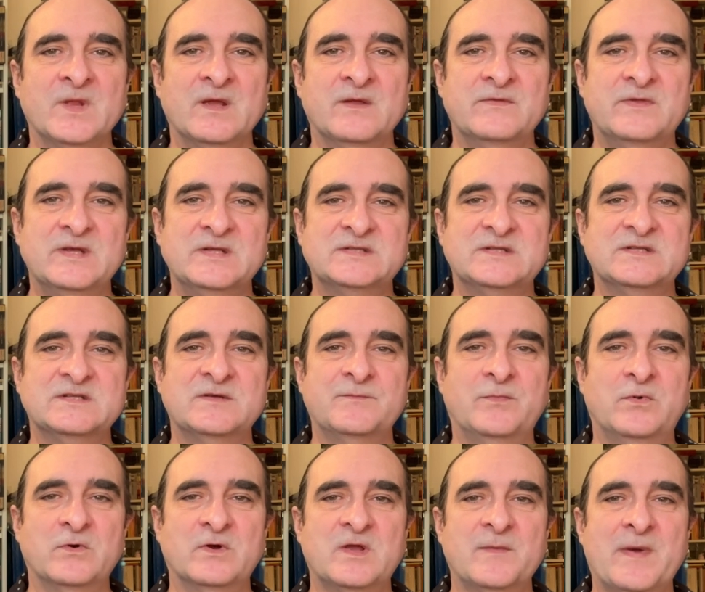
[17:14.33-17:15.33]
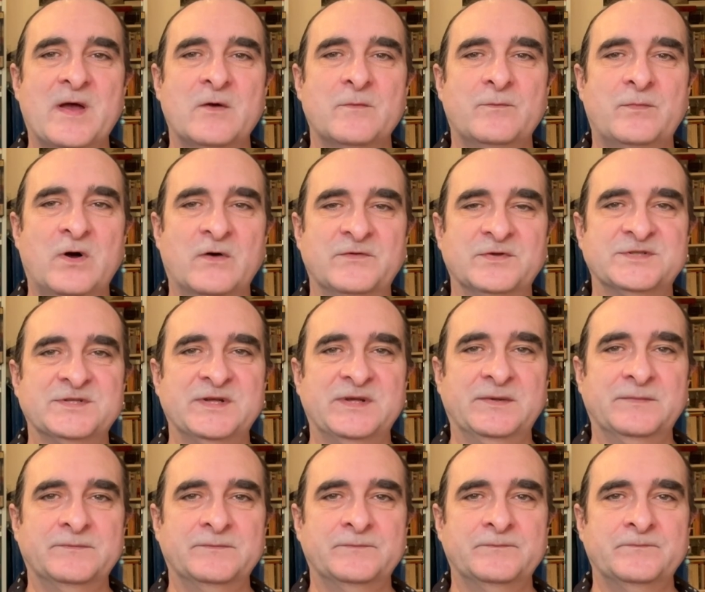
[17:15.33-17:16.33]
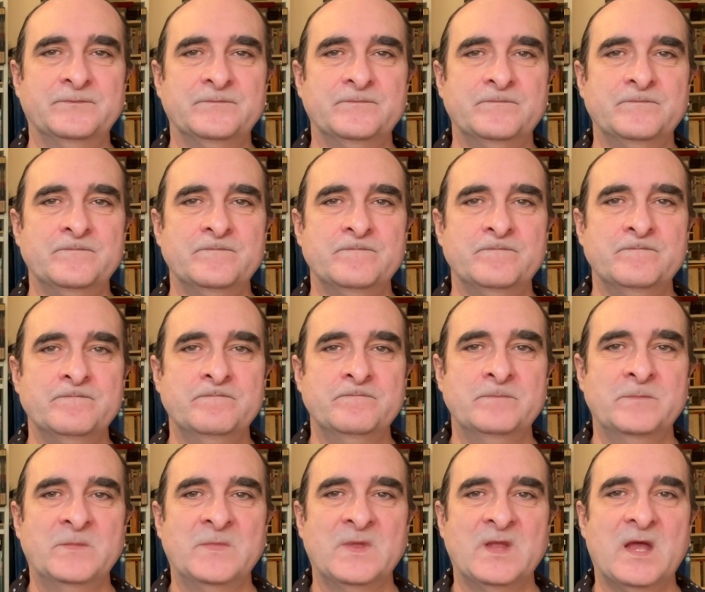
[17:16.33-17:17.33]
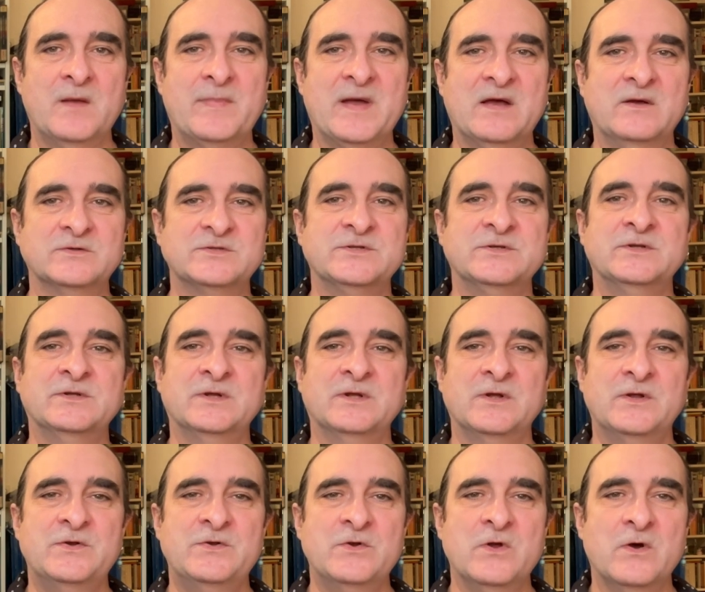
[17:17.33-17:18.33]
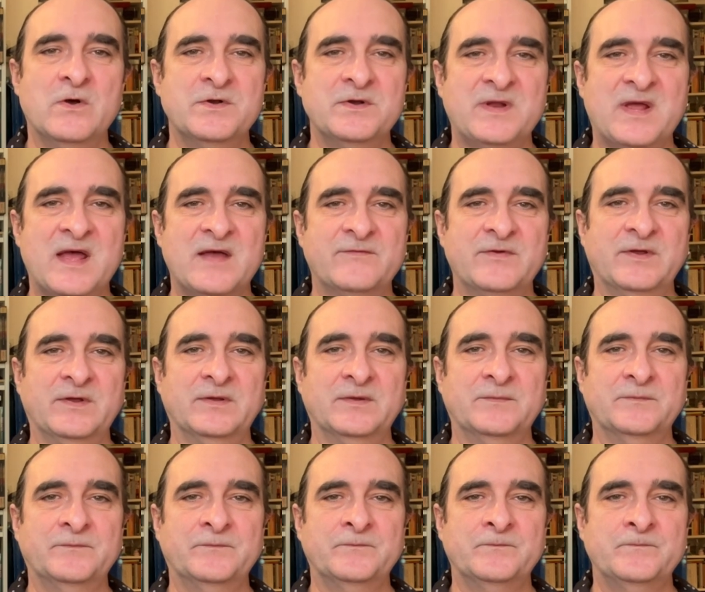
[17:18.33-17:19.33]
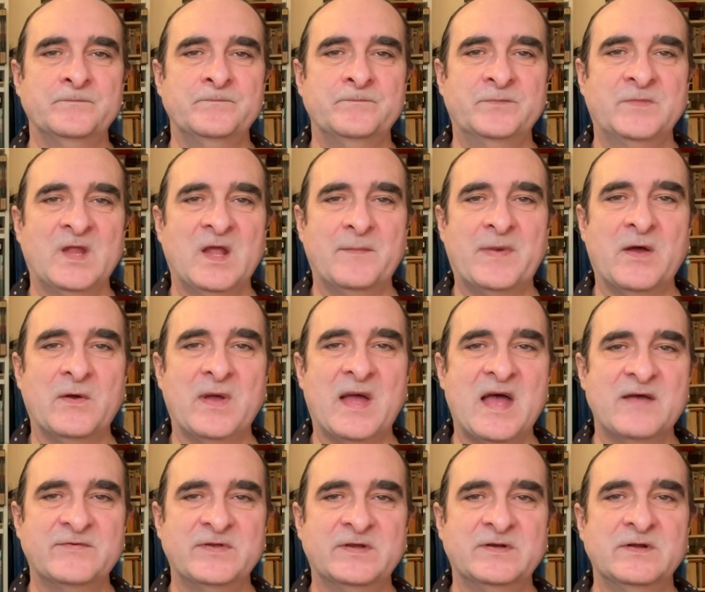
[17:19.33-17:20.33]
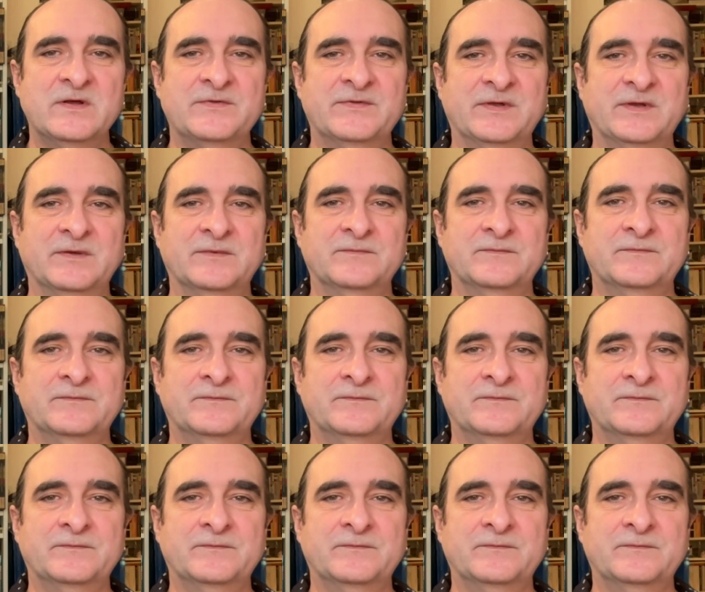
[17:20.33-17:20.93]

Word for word: This is a book about poverty, about non having, about having nothing.